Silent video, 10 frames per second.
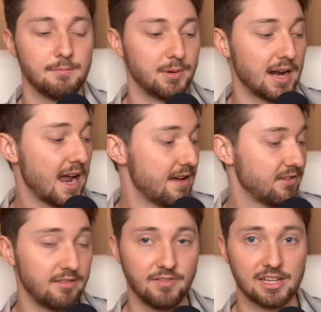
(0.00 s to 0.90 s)
but I
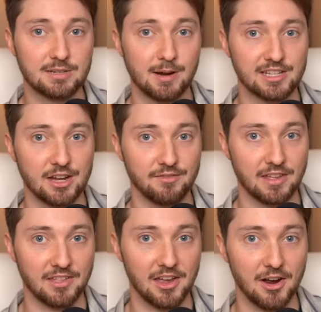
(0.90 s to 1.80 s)
have convinced myself
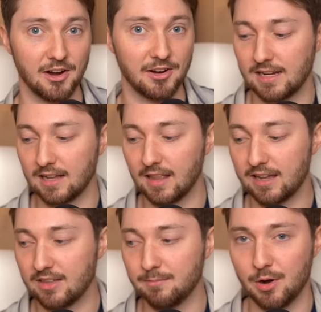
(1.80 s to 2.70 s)
that they are. And I
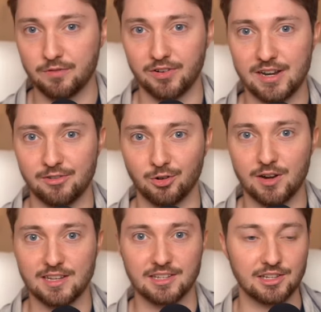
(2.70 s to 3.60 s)
like them both for different
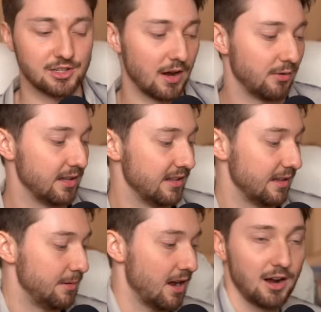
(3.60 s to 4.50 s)
reasons, so
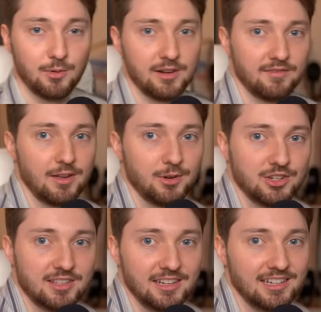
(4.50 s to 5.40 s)
it'd be awkward if they were
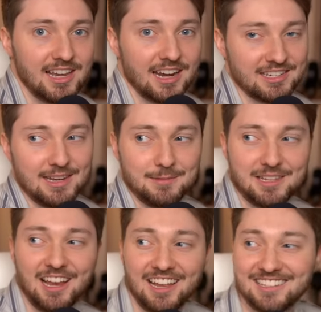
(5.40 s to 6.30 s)
just the exact same
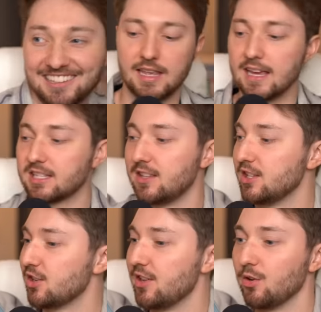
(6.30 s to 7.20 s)
scent. Yes,
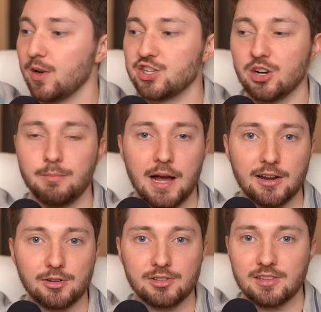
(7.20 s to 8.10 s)
these are the original
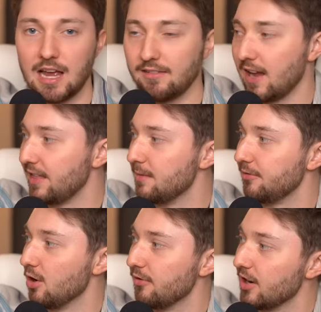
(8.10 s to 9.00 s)
bottles. I've had them
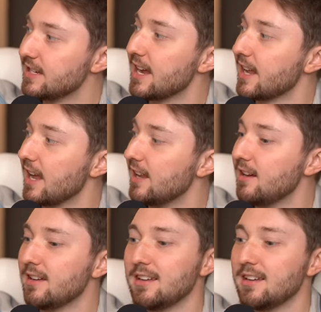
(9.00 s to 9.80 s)
for over a decade.